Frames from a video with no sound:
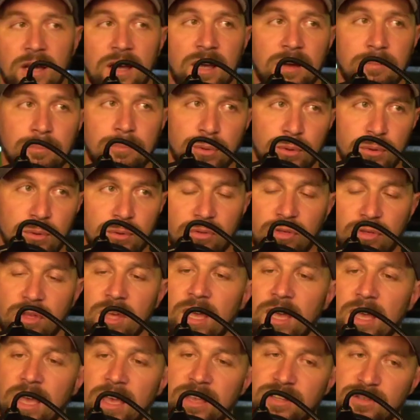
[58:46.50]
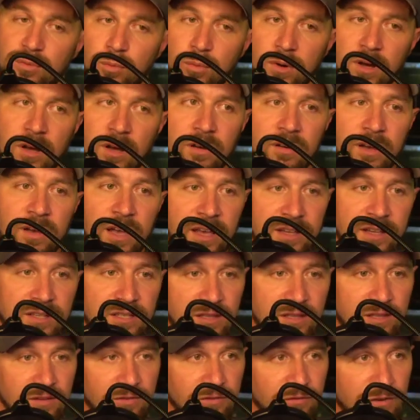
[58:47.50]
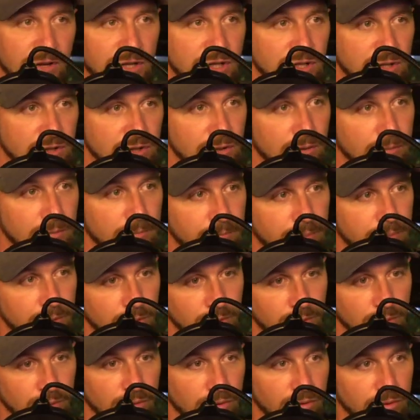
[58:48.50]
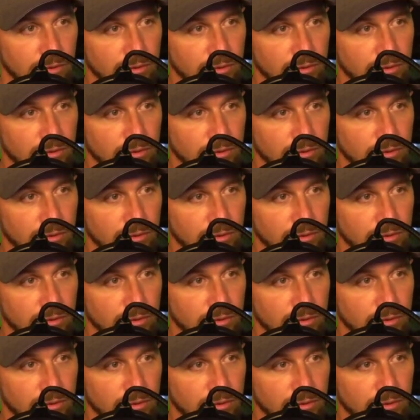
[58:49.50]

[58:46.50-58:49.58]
booth, as well as the fish tube booth